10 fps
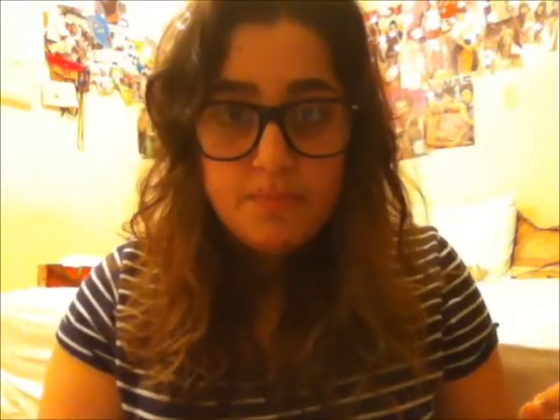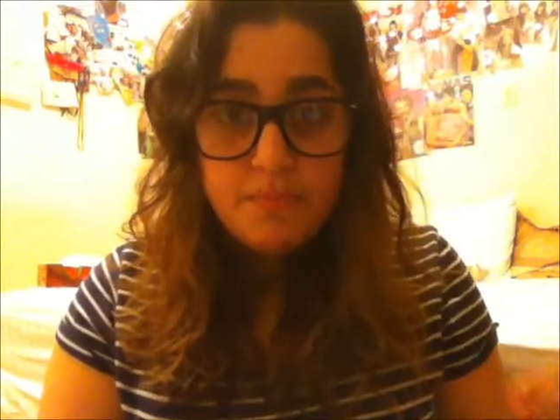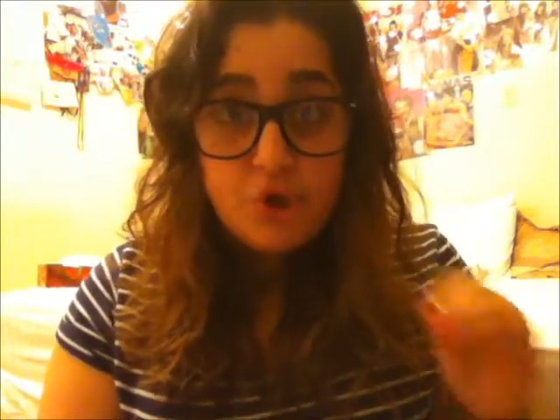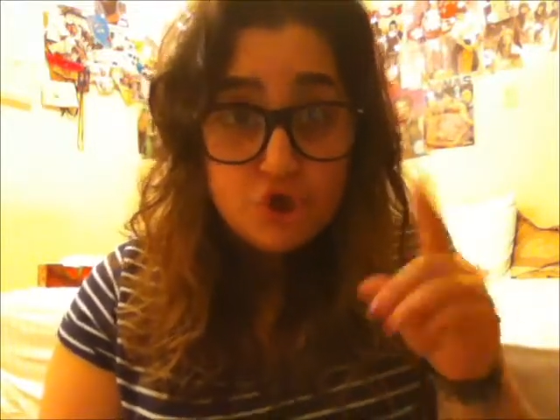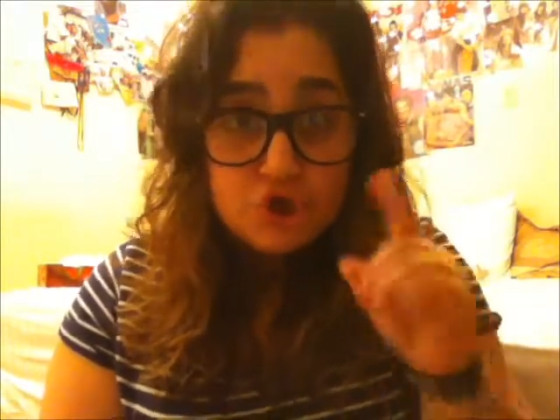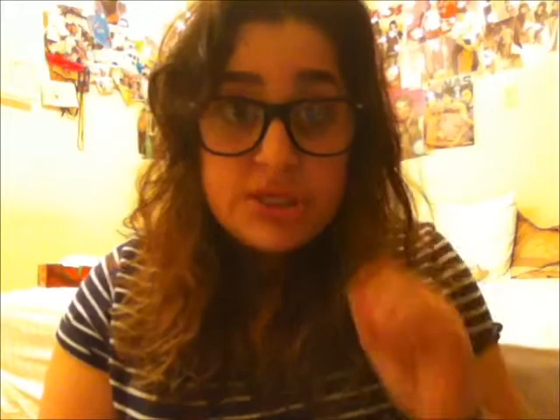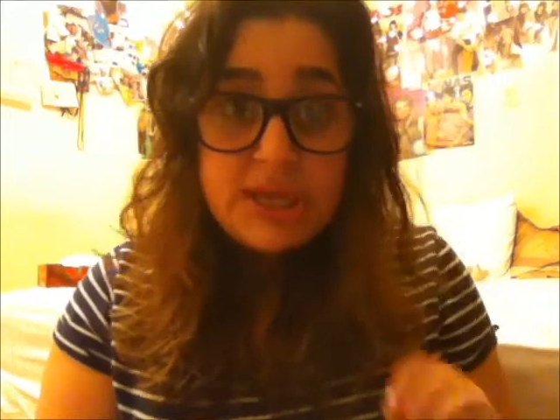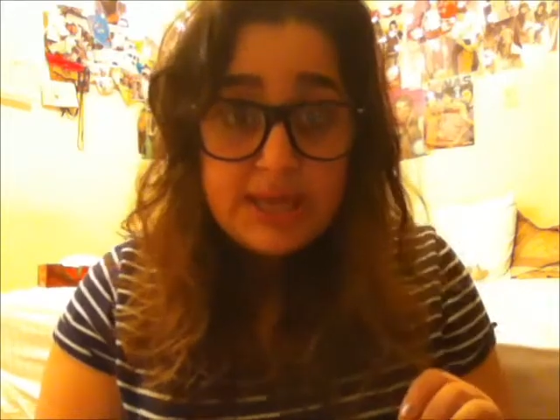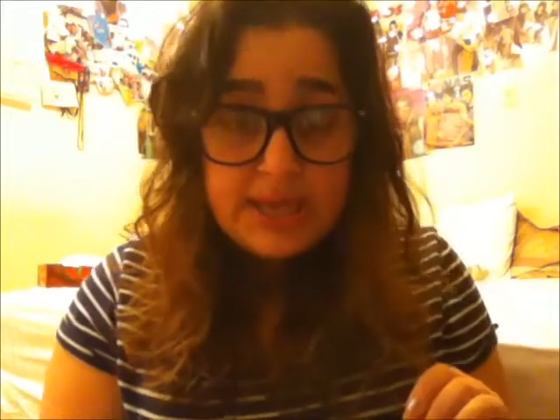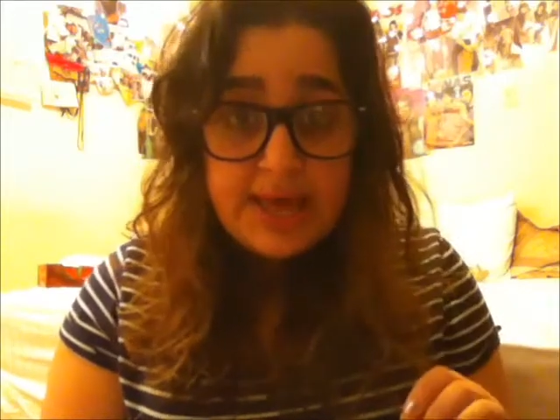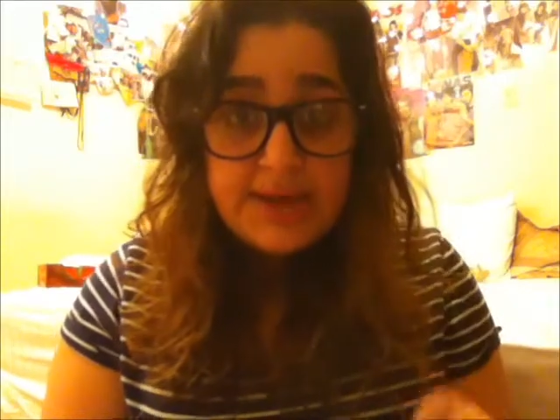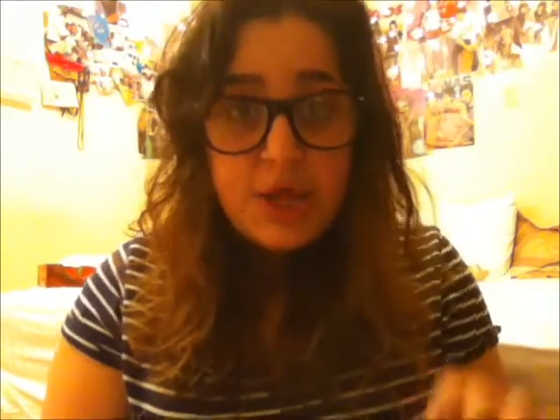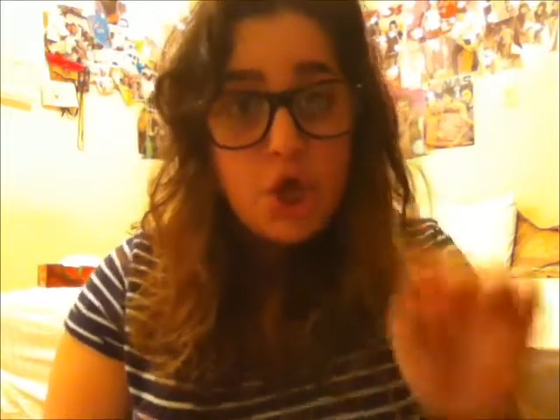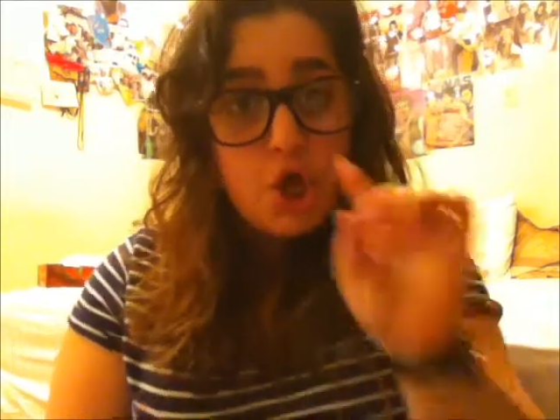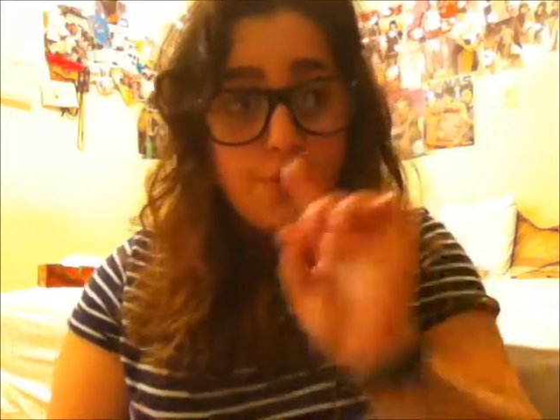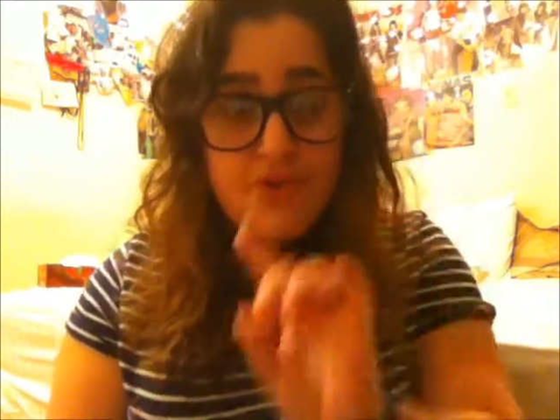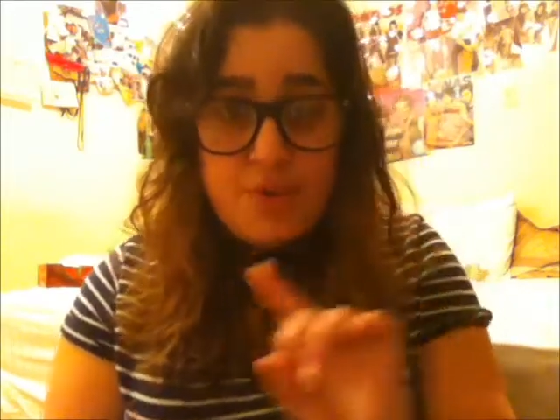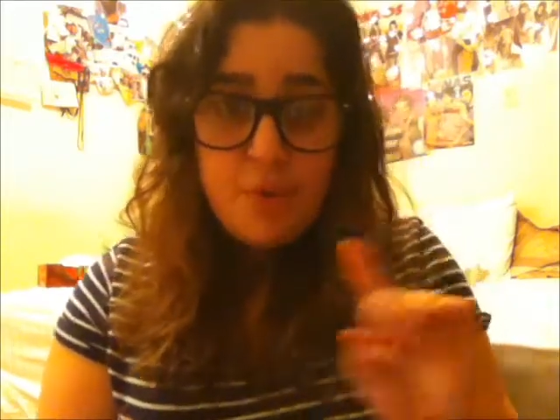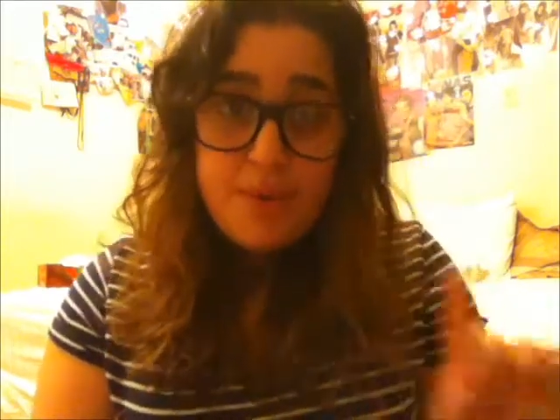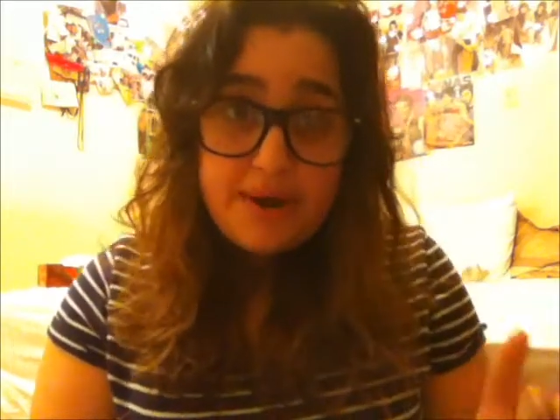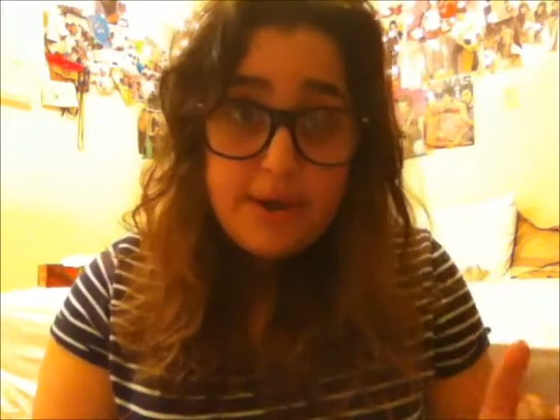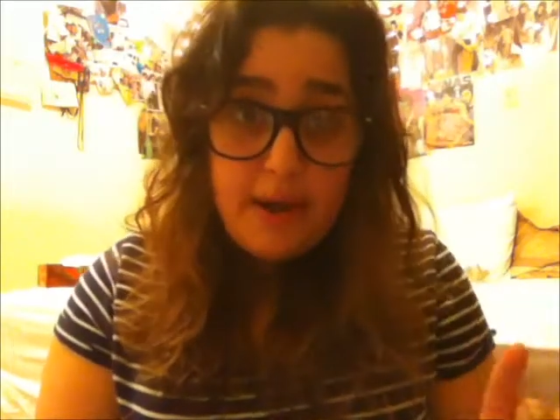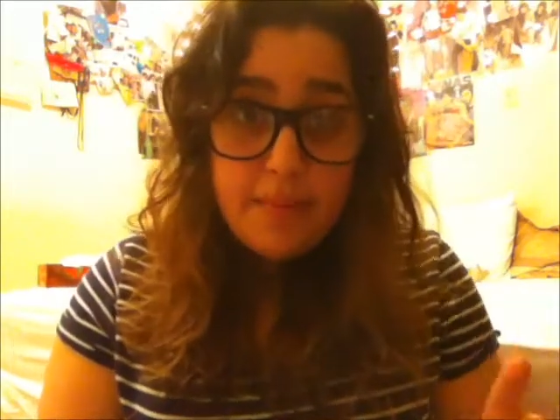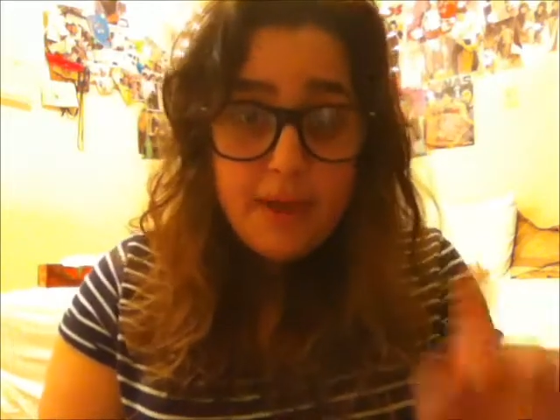Because in the end, they will break up,